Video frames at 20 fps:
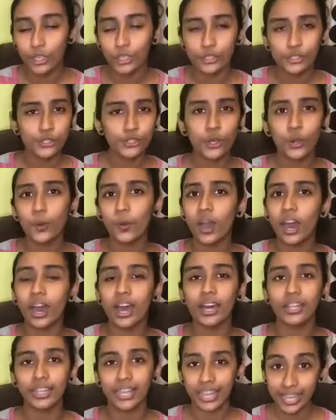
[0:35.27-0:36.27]
So
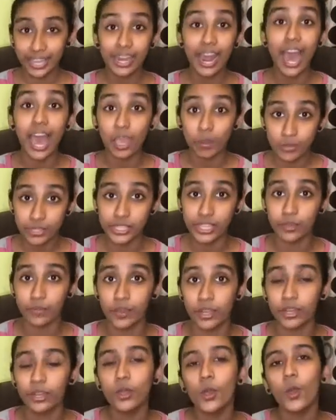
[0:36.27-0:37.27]
the hint I was
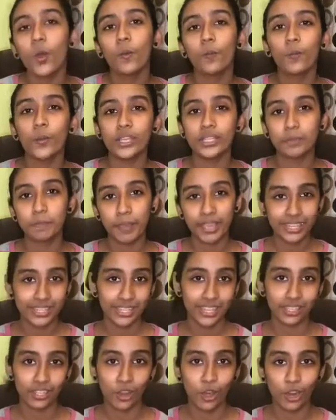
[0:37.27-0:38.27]
given was space
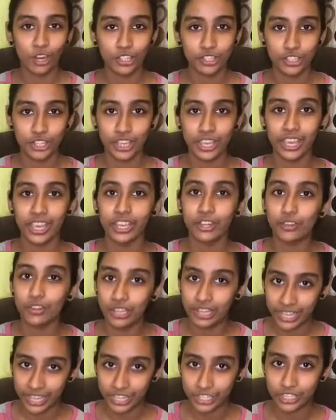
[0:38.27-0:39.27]
technology in
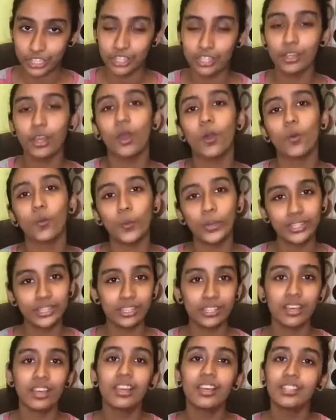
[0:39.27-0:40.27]
relation
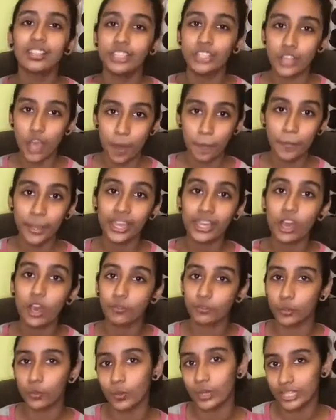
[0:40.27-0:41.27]
with the topic
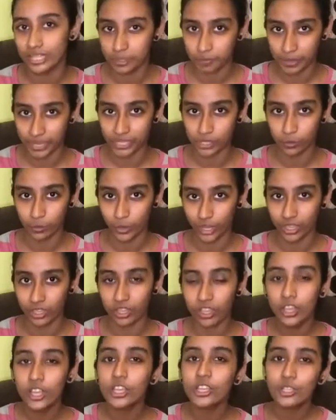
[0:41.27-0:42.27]
of the World Space Week.
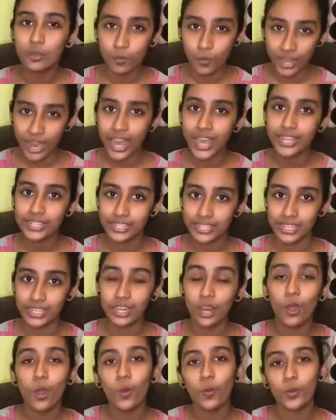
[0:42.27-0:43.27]
So what I
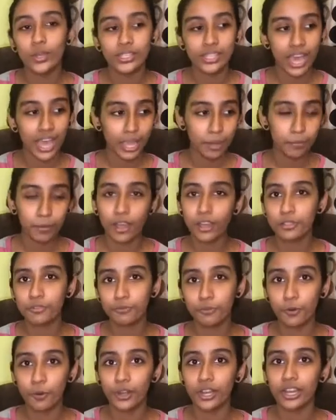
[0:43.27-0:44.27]
did was I browsed
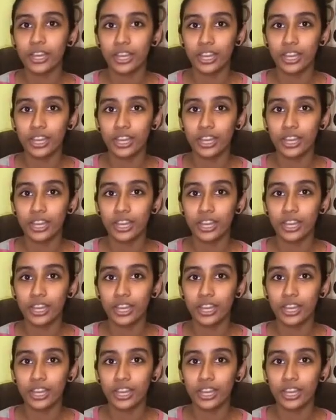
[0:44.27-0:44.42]
for